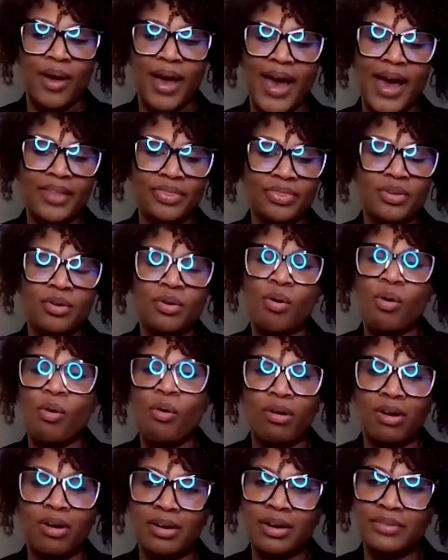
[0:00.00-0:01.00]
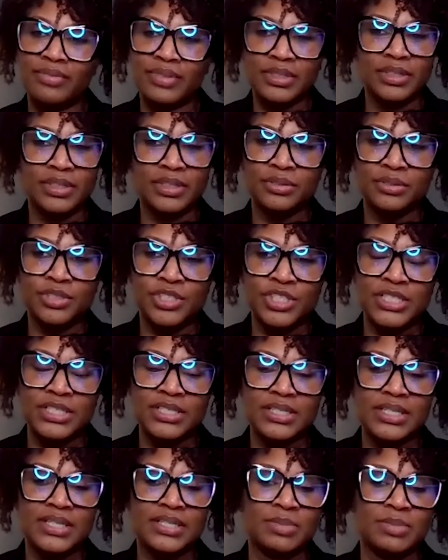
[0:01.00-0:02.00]
At the core of
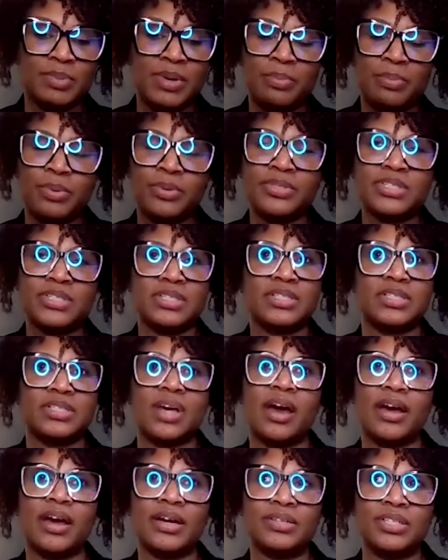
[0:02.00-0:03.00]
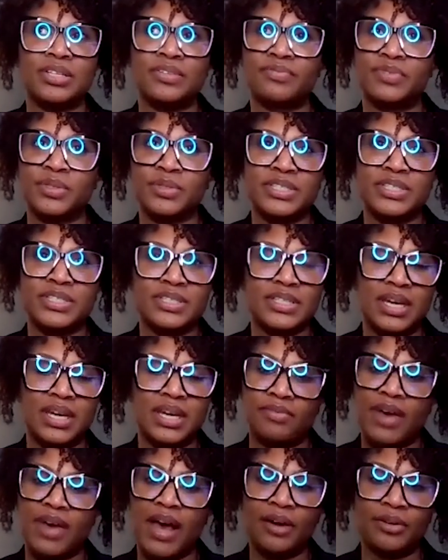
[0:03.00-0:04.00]
inclusion is people's desire to feel
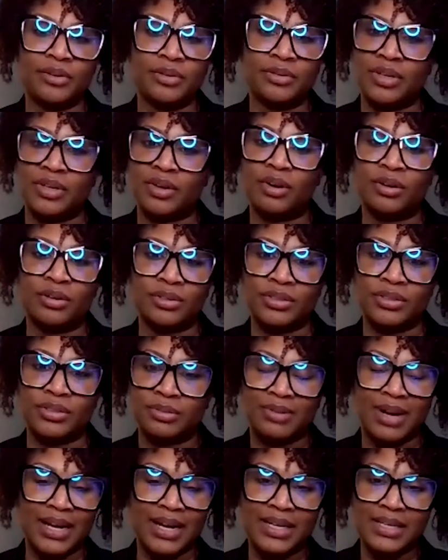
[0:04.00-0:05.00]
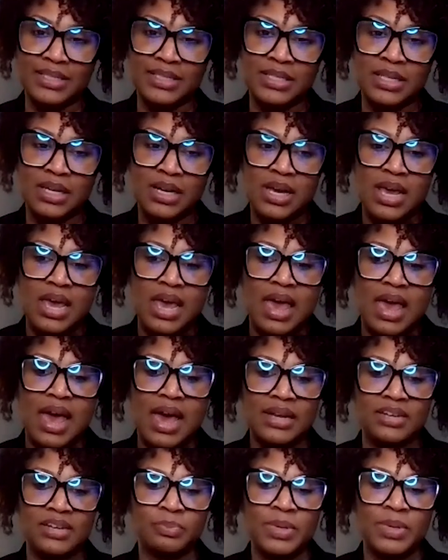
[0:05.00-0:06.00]
seen, valued, and heard, right?
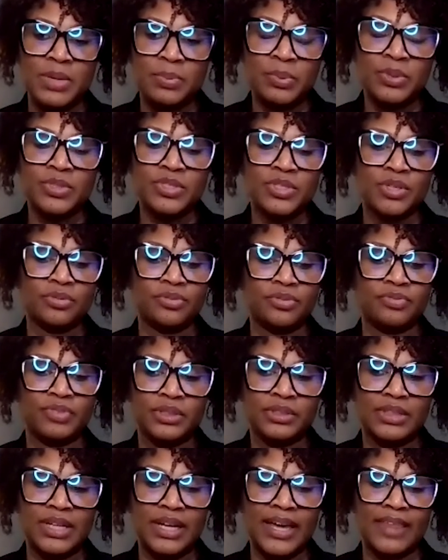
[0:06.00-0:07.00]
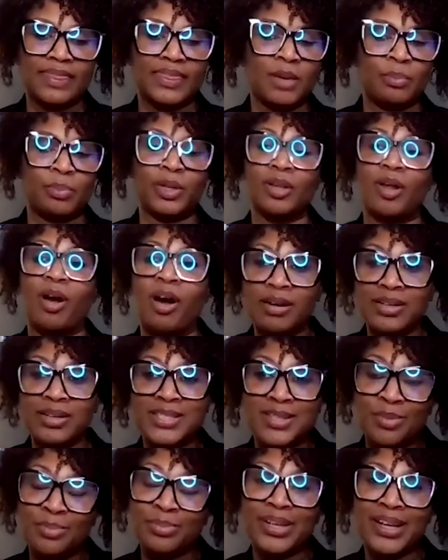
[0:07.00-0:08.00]
And if people don't feel like they belong
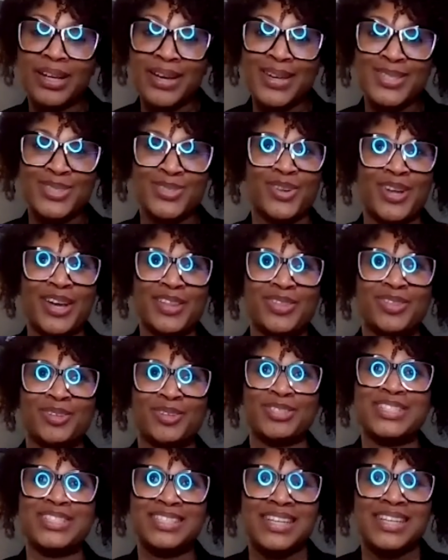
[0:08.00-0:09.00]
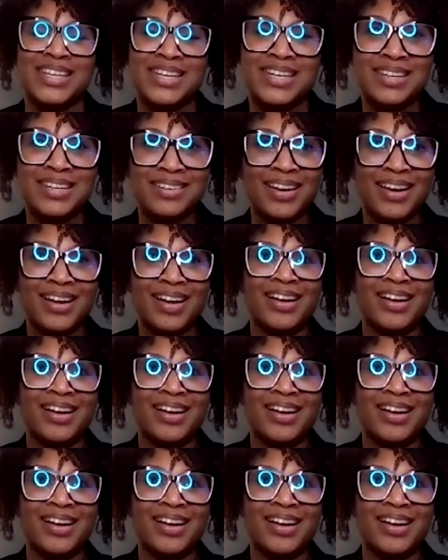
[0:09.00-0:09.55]
someplace or like they're seen,